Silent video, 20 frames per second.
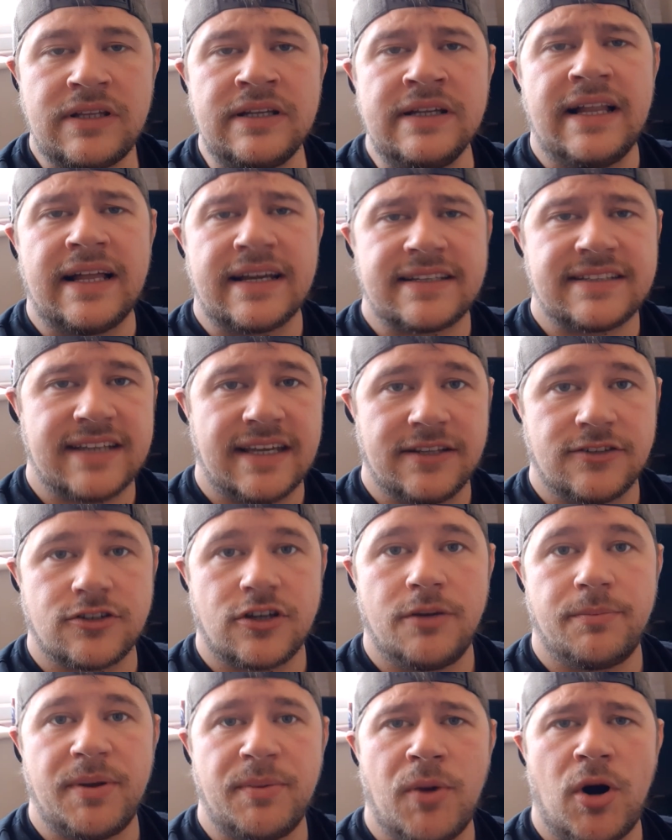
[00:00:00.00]
Like I said, there's
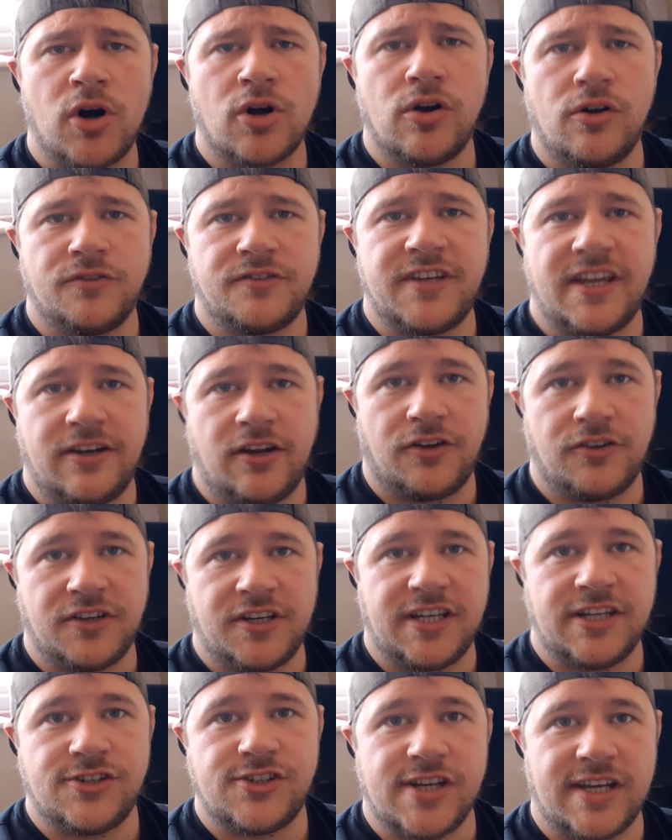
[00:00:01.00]
going to be more content on
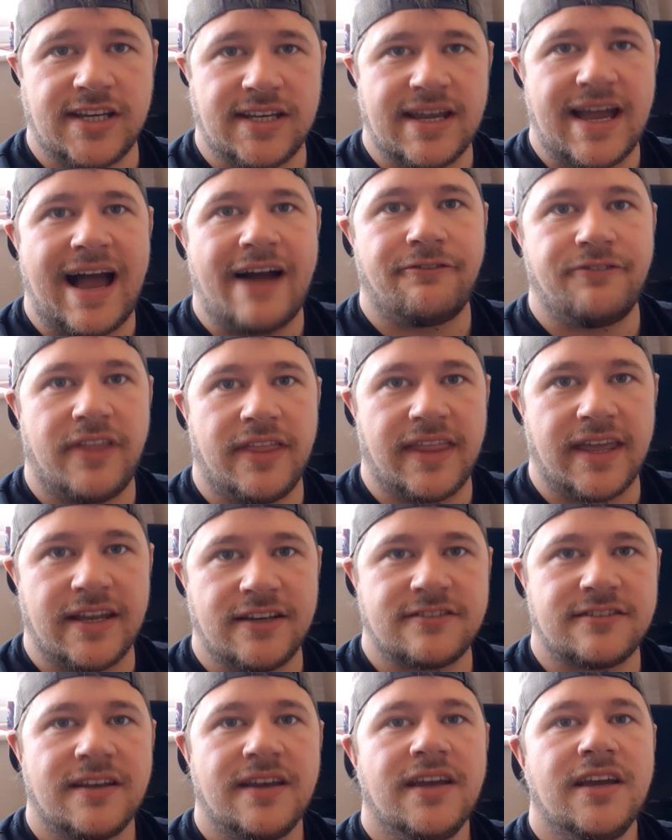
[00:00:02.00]
the EG after
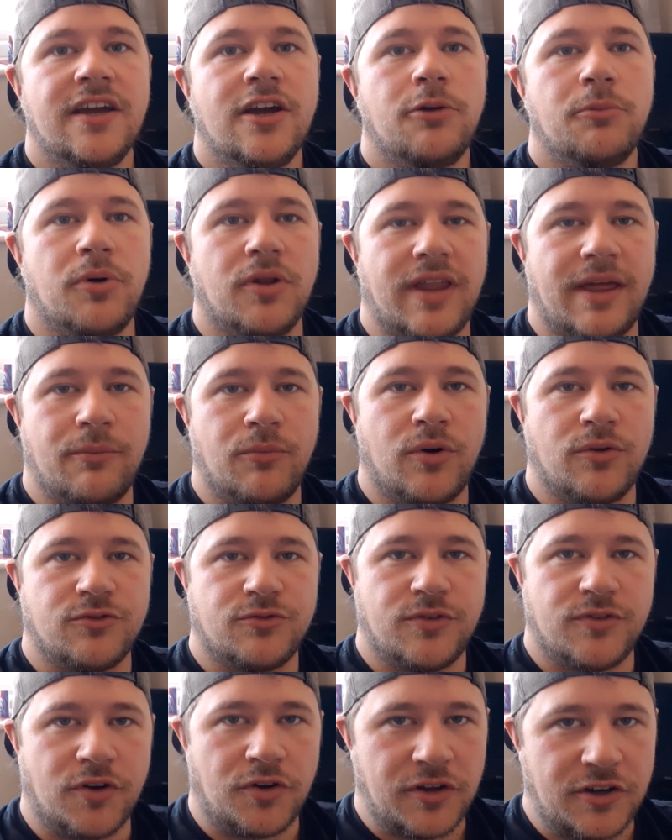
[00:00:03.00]
this, but then
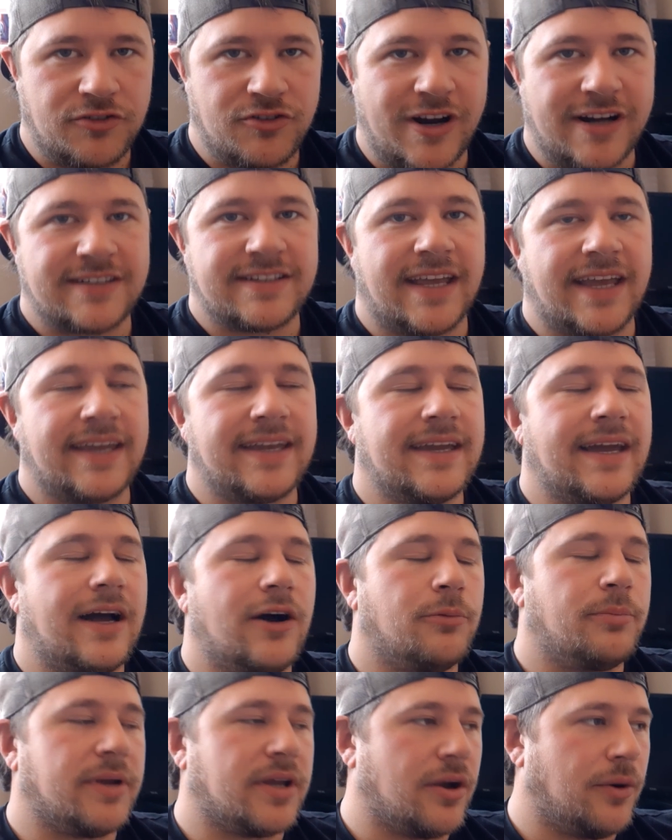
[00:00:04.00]
once we've done the track day,
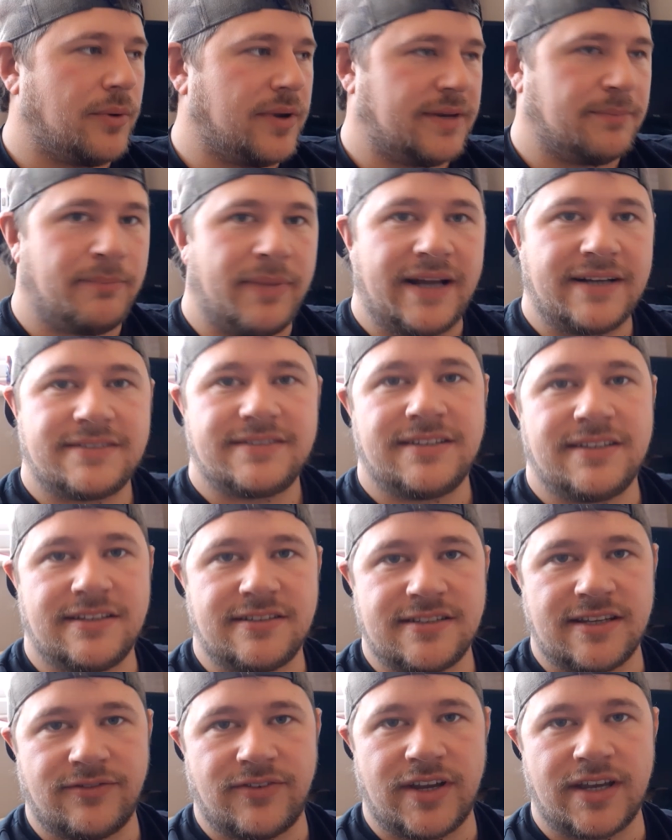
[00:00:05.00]
I'll be going back to the
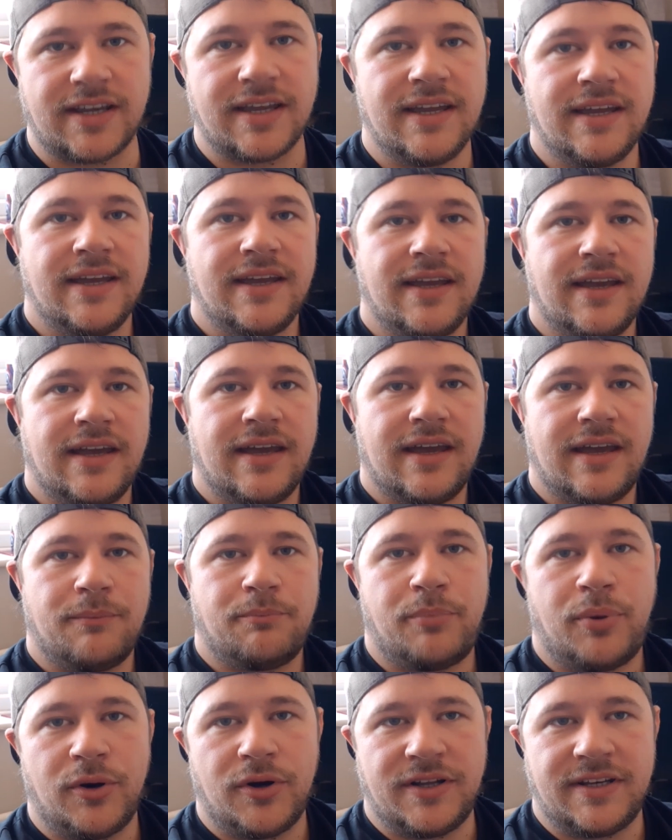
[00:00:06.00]
Civic,
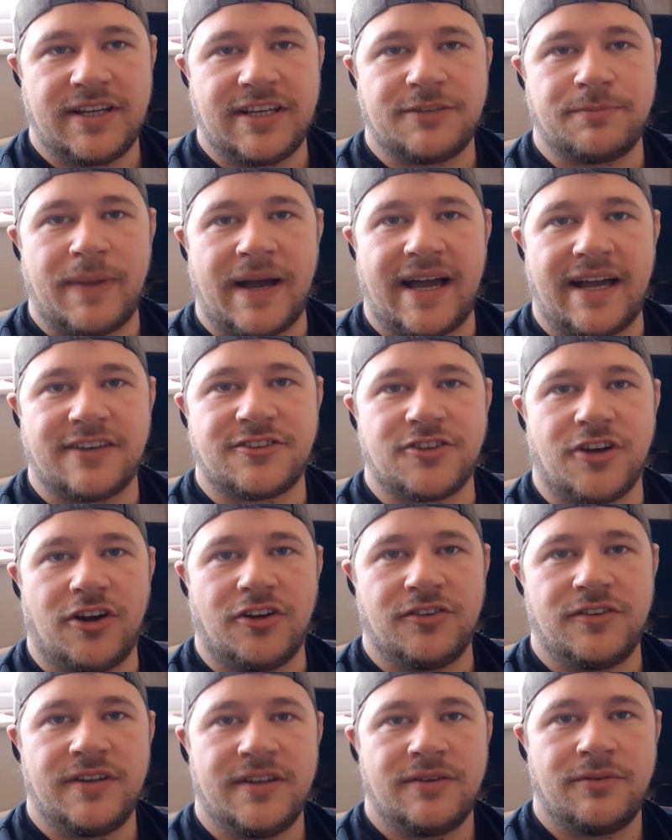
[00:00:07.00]
putting these parts
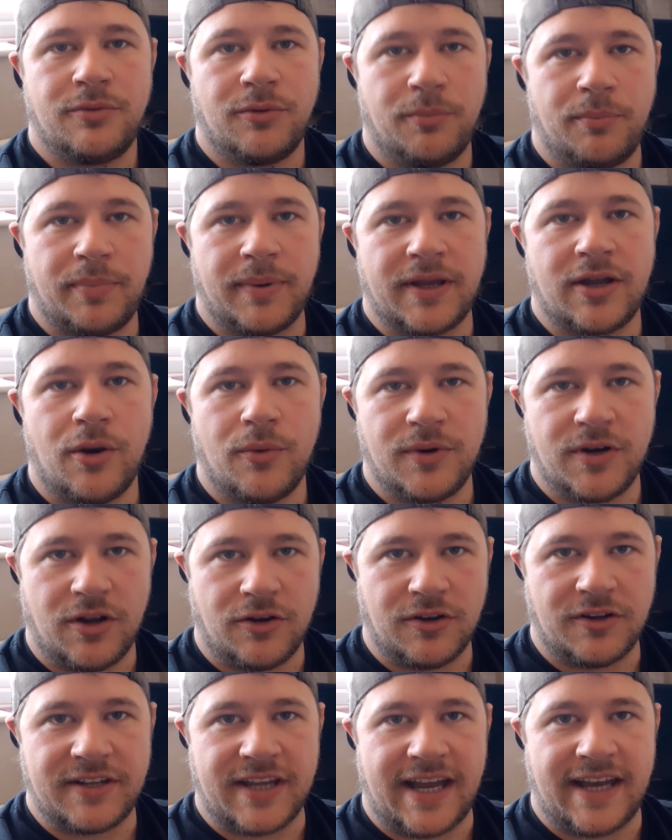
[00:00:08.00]
on. We'll be going
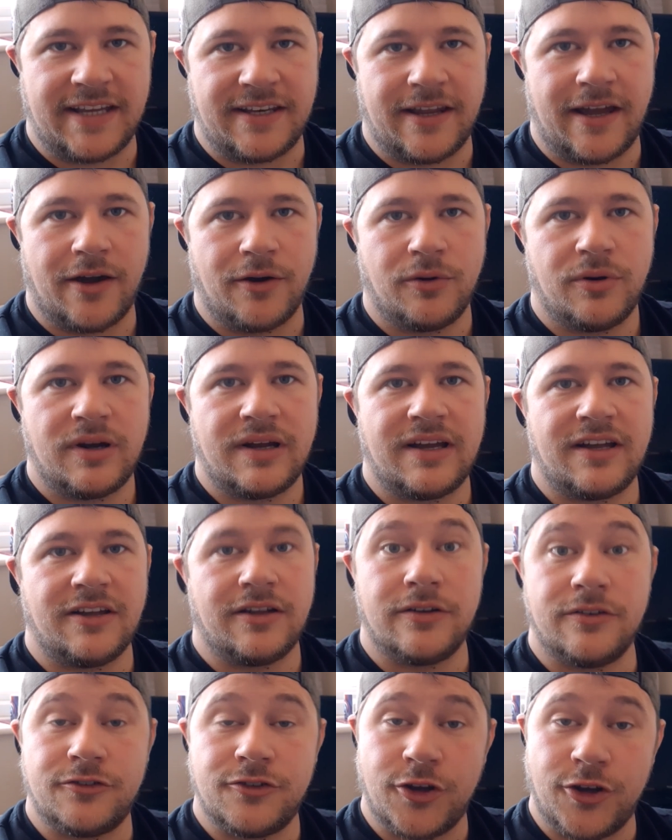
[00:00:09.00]
on the dyno,
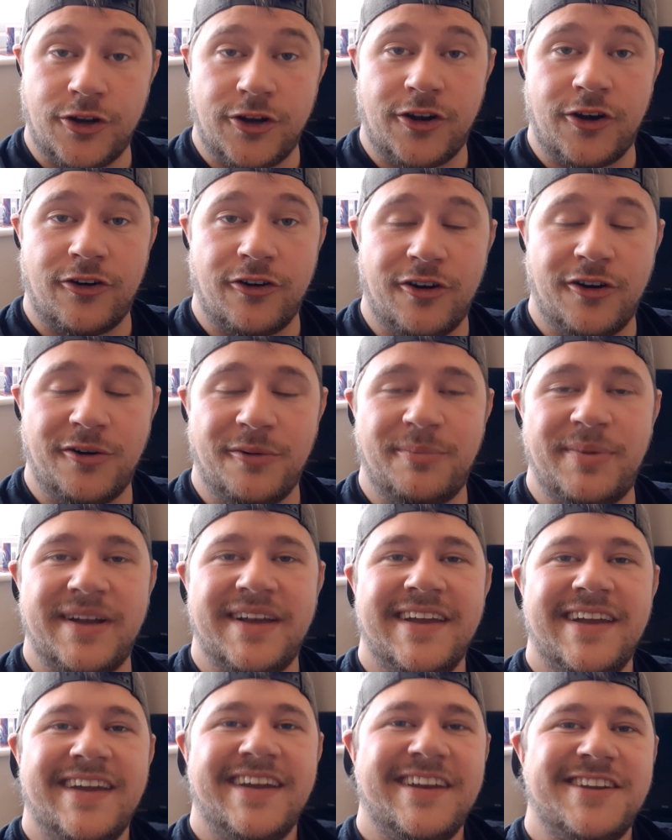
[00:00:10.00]
and turning her up.
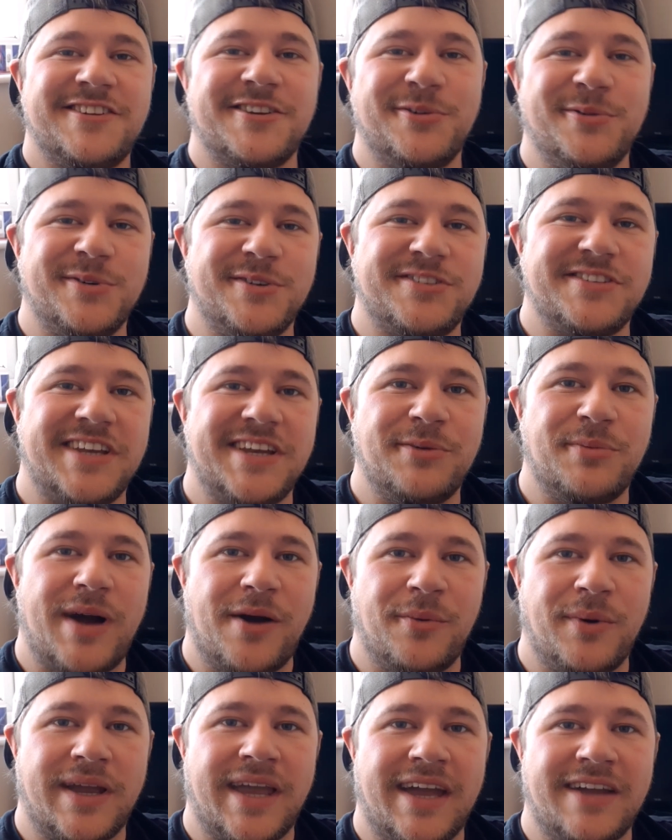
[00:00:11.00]
So we'll see
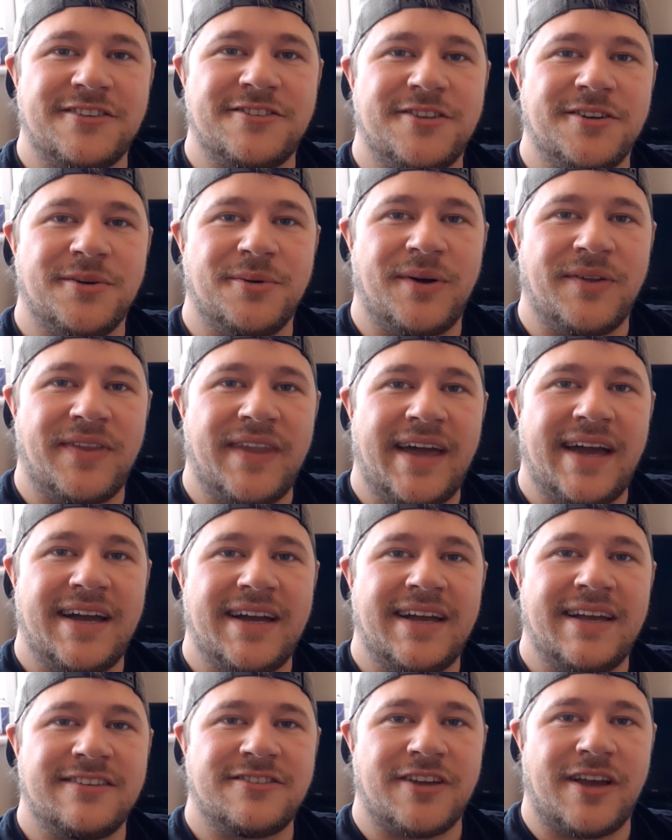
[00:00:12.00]
where we get to on
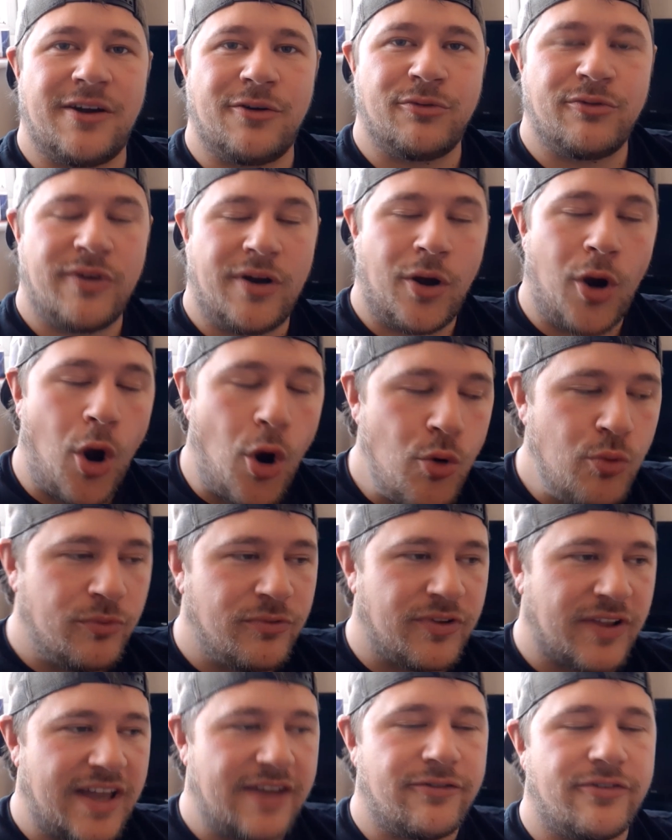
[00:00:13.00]
that. So
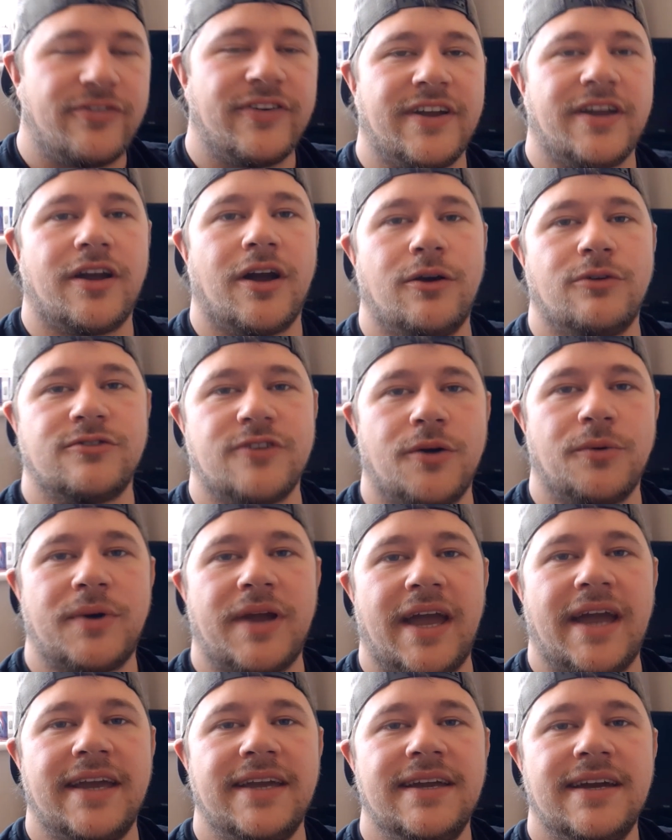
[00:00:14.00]
hopefully everything goes
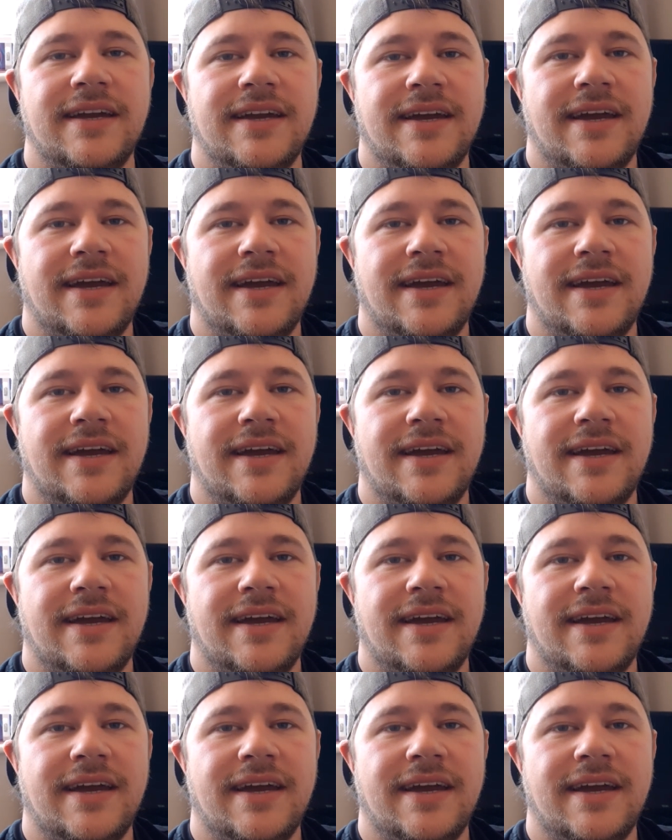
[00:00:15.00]
okay.